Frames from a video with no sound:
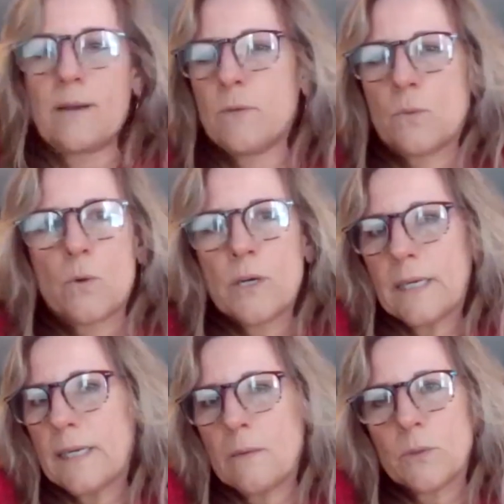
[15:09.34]
when I was
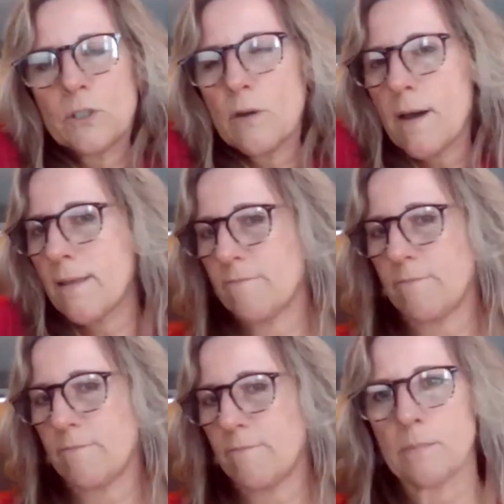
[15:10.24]
working, I would not have
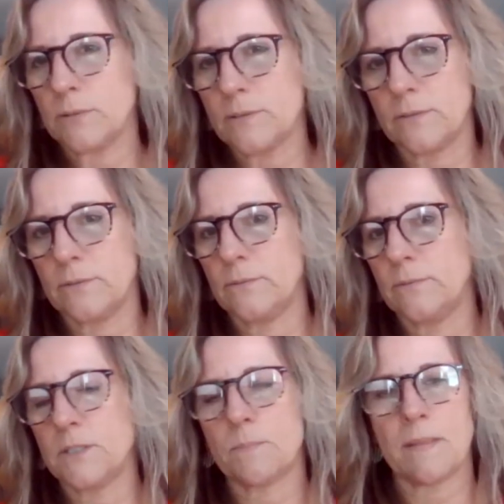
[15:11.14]
been able to
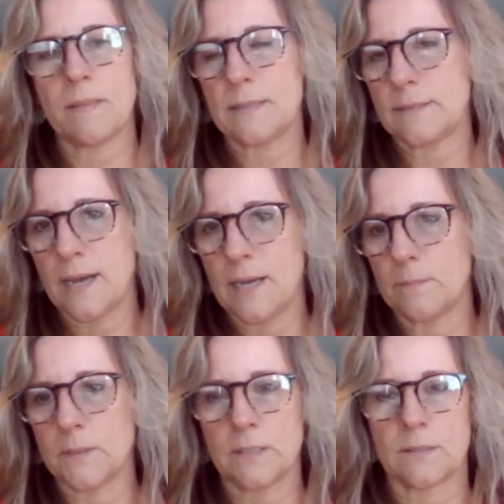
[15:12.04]
spend that
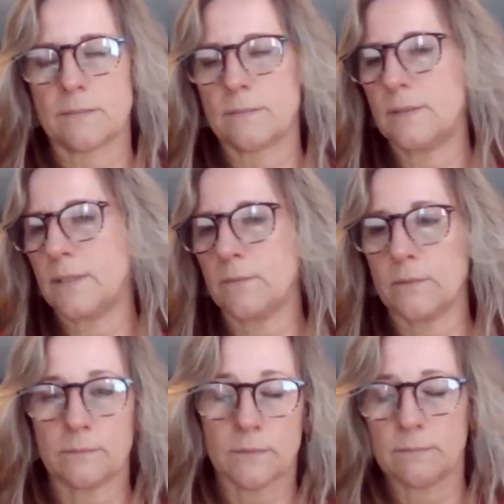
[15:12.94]
time because,
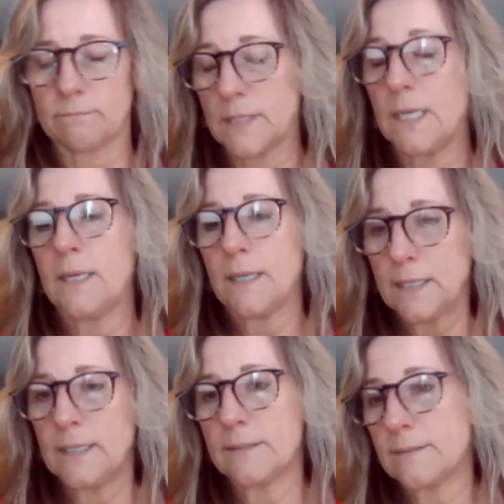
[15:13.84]

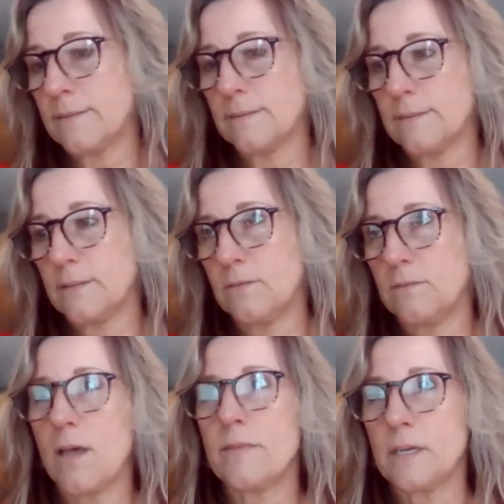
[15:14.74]
it's
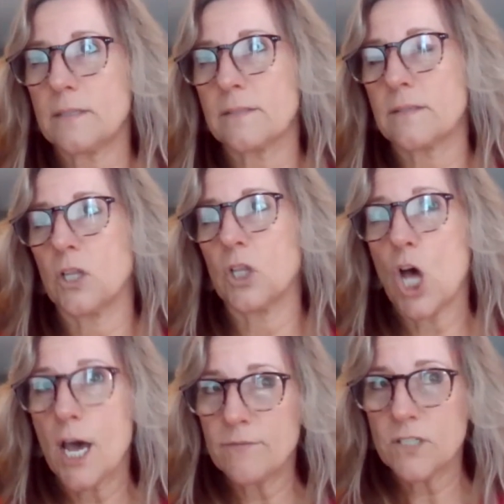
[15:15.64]
not that it's a
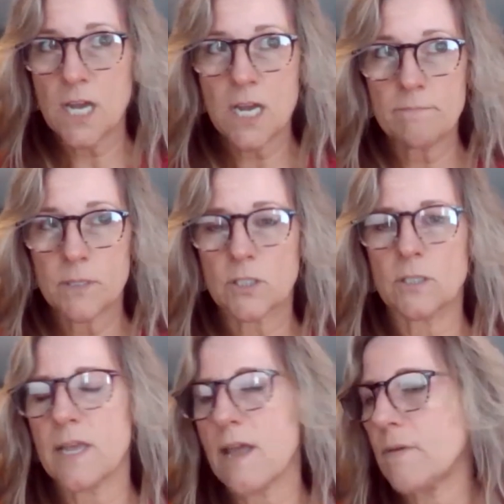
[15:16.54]
lot of time.
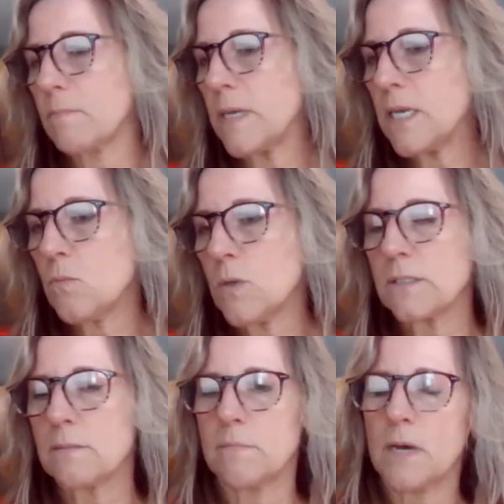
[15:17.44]
They have a meeting
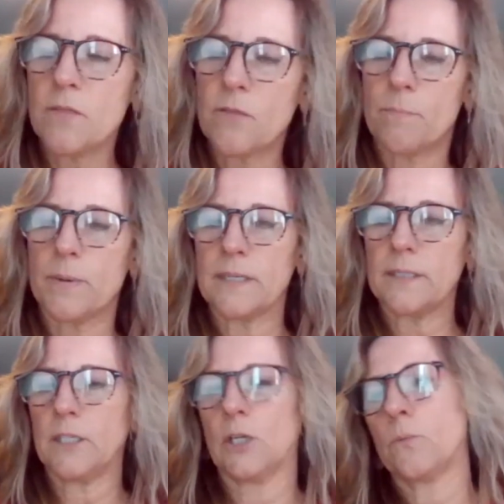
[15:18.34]
once a month, but
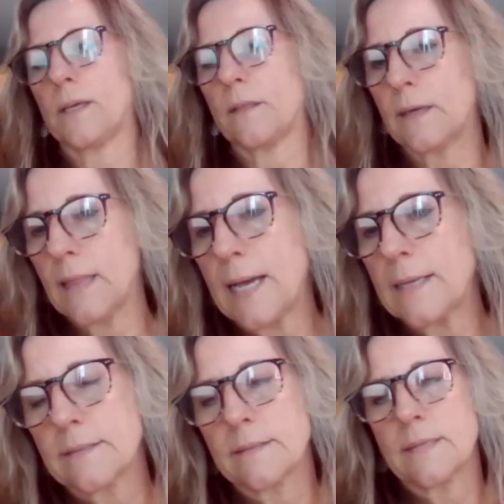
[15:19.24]
like the
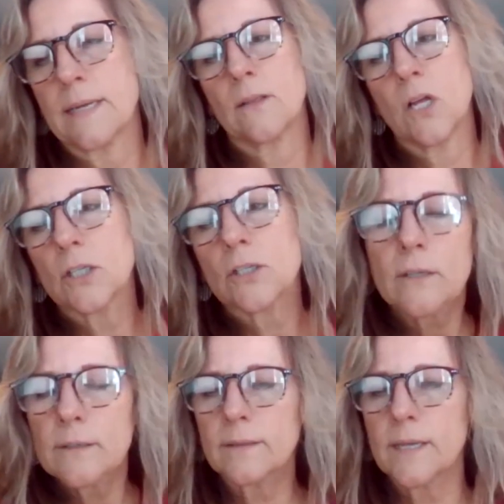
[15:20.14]
classes take
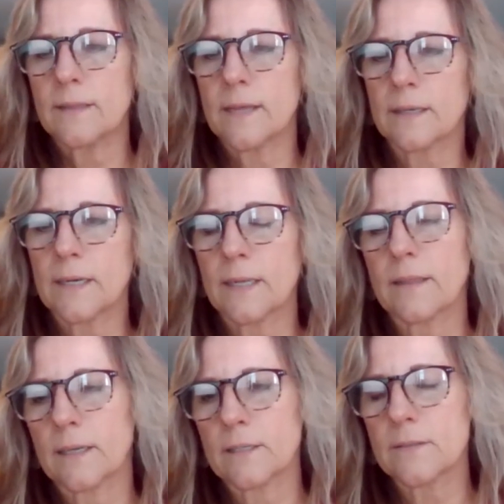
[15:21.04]
longer and that kind
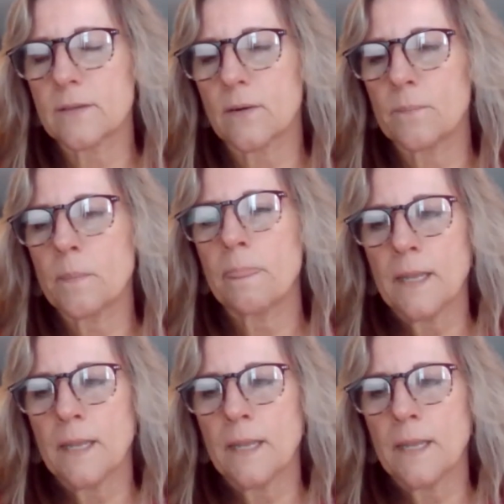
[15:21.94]
of thing. So,